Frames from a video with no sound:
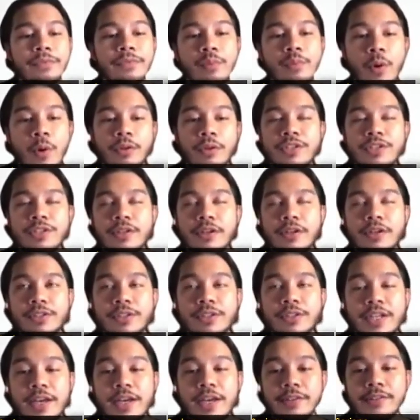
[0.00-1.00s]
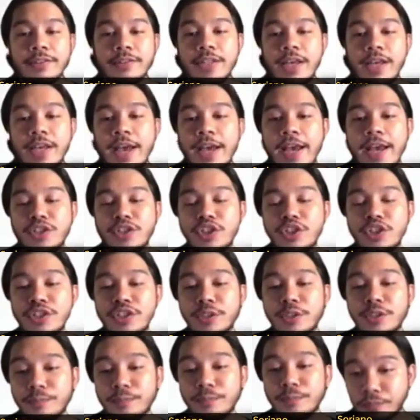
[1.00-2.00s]
all these other texts and
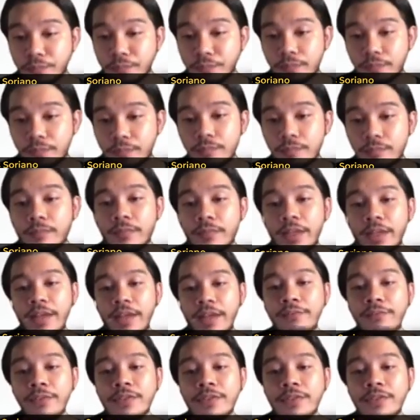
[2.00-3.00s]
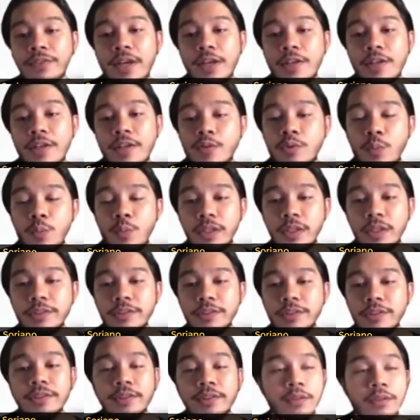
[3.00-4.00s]
just emphasize what
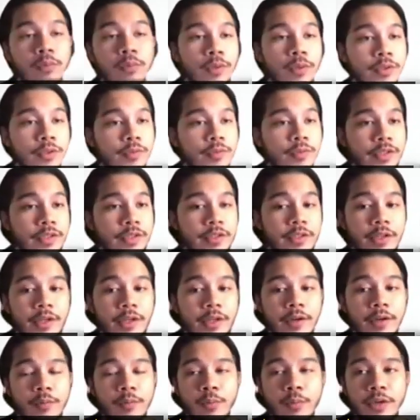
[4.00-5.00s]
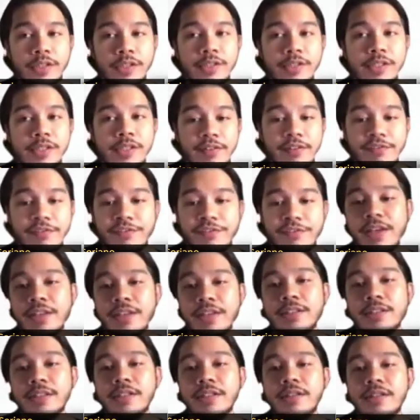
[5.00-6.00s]
is the
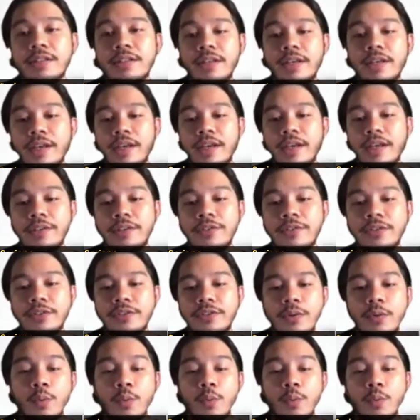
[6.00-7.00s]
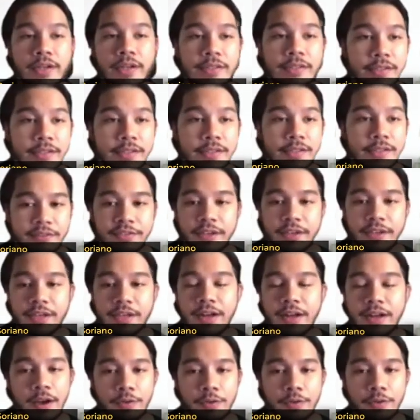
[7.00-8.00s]
event, and when is the
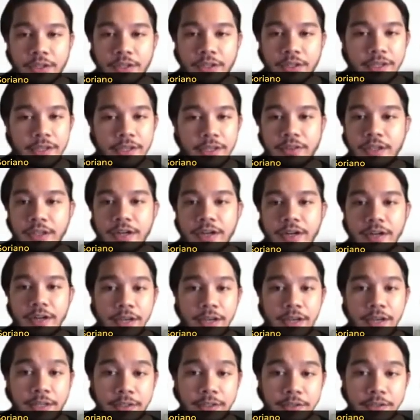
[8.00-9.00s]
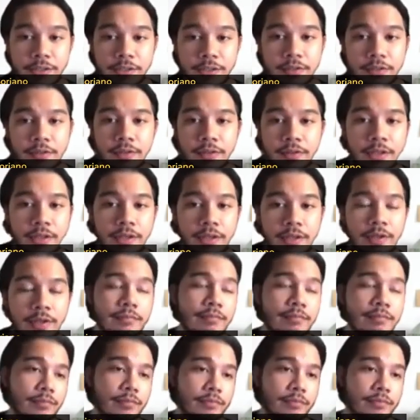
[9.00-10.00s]
event, how you're gonna get there, and the
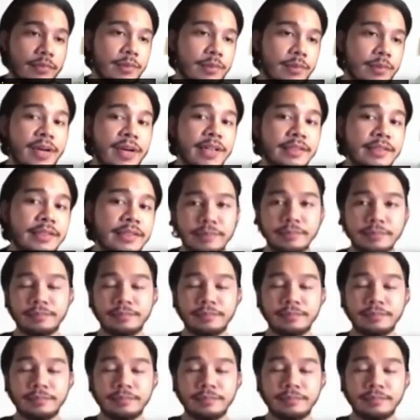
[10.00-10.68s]
brand.